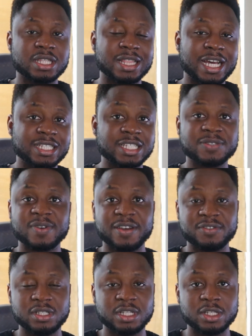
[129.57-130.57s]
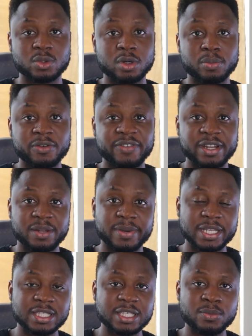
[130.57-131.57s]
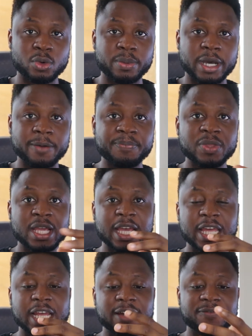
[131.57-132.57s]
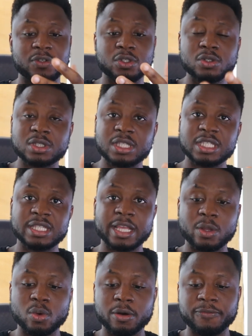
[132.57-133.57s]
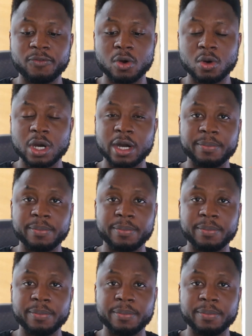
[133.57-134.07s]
largest 5G network provided by T-Mobile, and I've used this network for